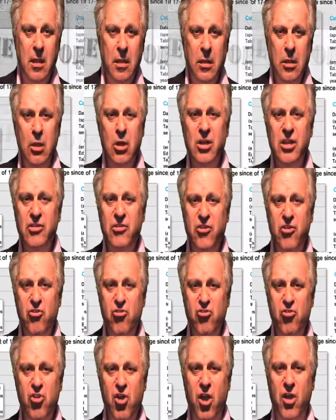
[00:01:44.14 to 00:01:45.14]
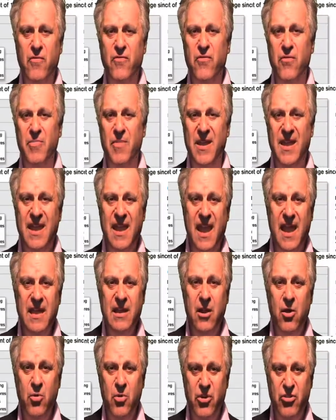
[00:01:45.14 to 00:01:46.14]
Look at this chart from the
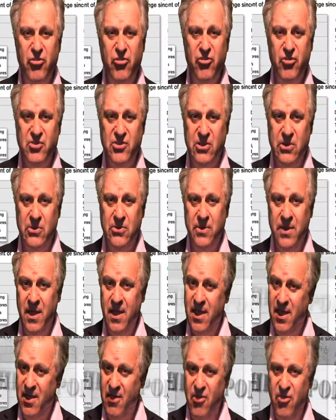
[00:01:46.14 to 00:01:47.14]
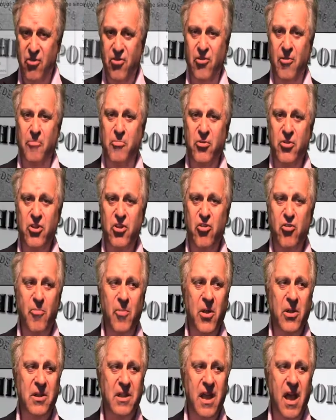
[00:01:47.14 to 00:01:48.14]
Cato Institute. This is a pretty
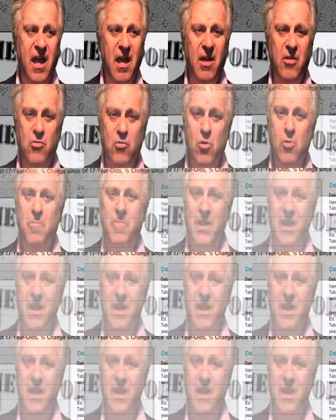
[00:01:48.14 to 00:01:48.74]
smart a group